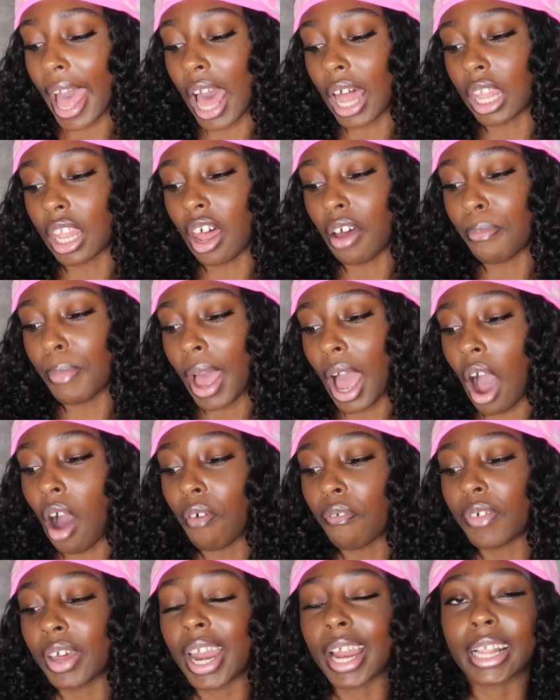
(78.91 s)
I love my
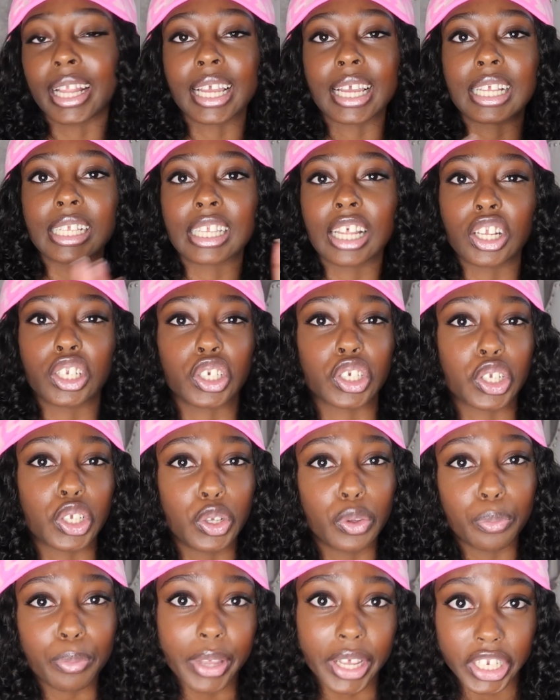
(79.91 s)
outfit. I think it's such a
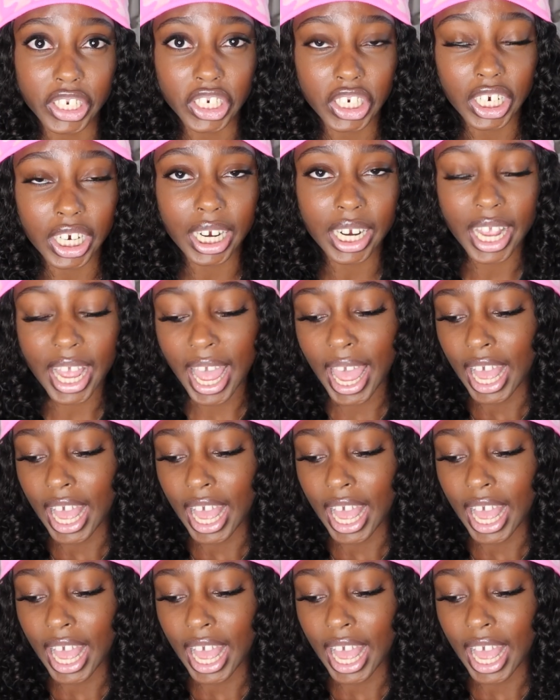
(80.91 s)
cute picture.